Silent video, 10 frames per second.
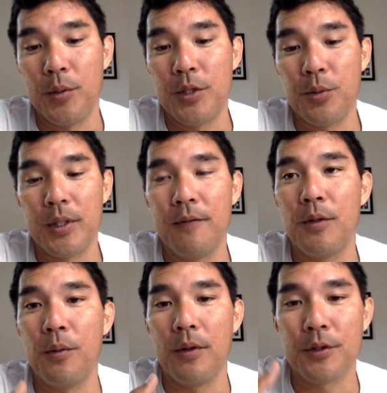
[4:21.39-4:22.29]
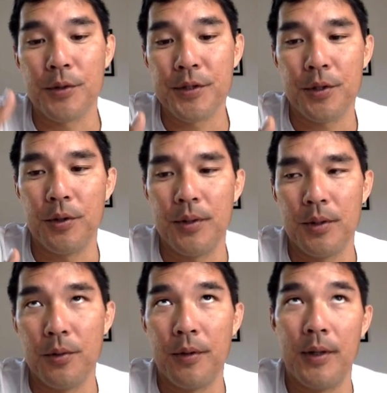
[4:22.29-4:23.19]
which will give you the source code
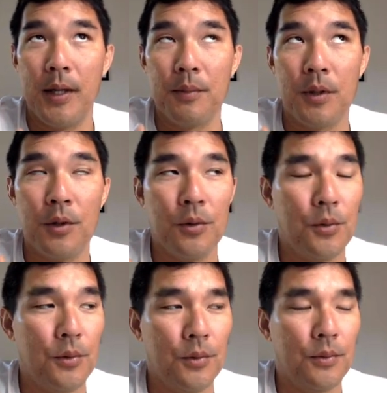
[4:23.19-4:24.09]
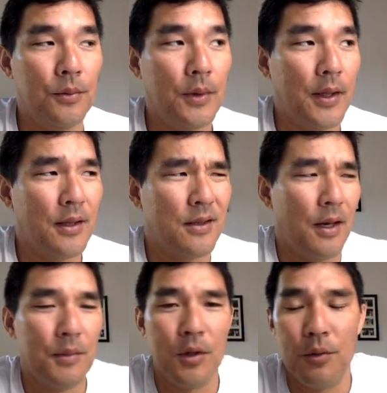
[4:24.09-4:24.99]
or the MQ, I think
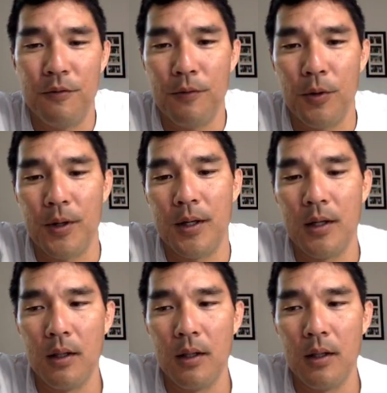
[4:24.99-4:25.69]
MQ4,